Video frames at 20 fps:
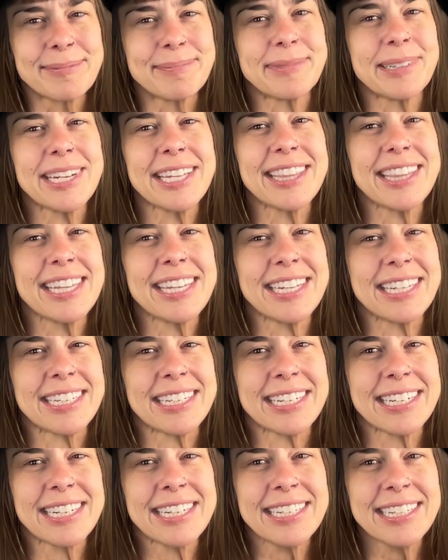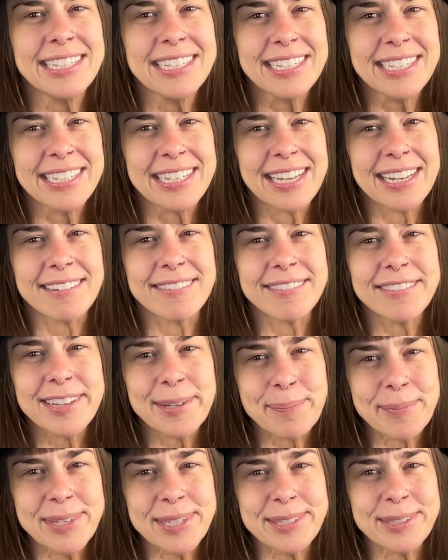Breathe in and
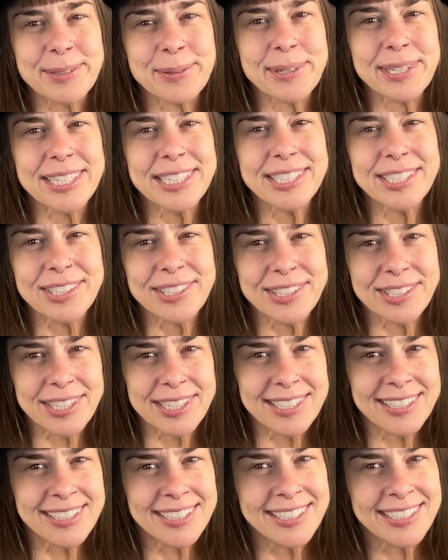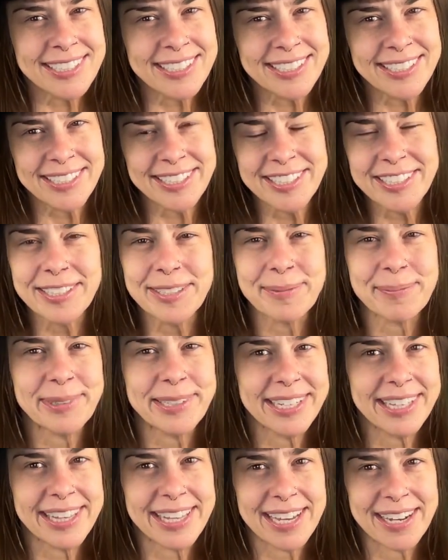flip the switch.
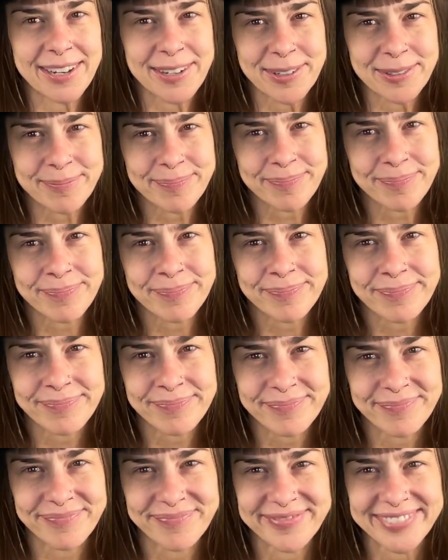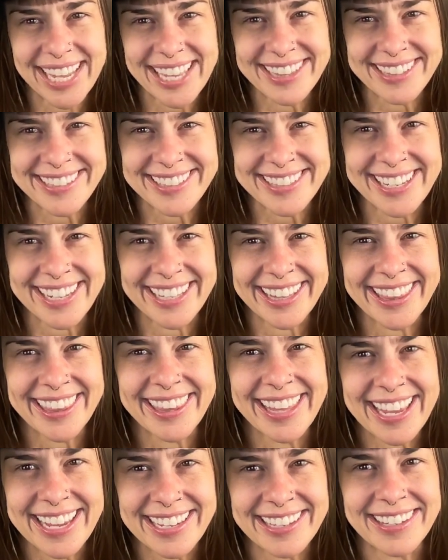Breathe out and say
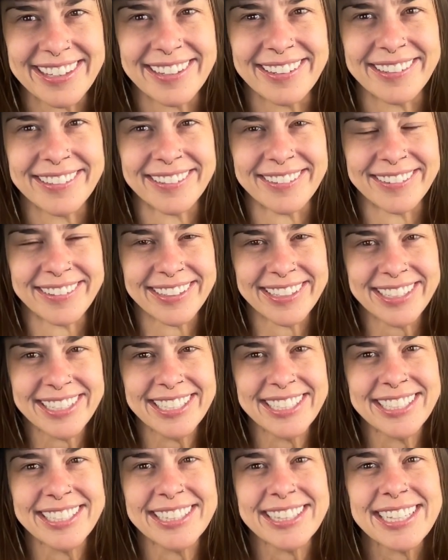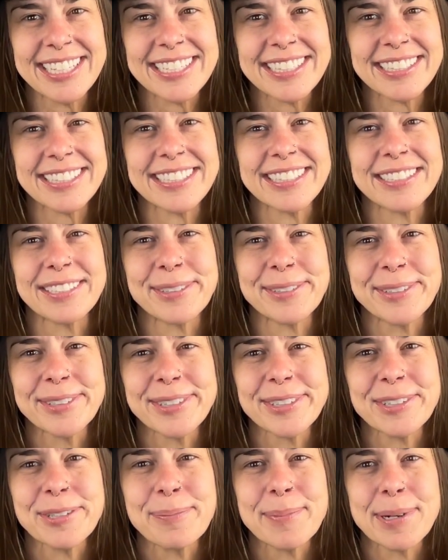thank you. This is your
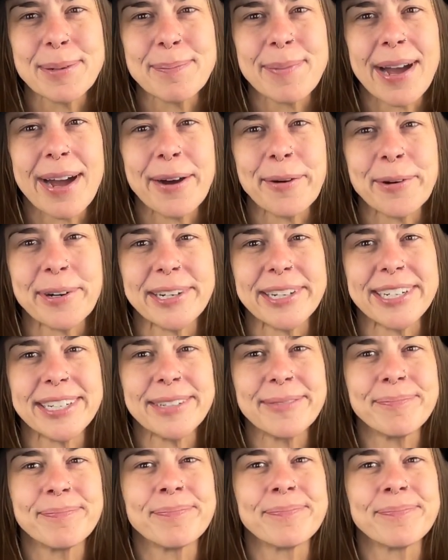superpower.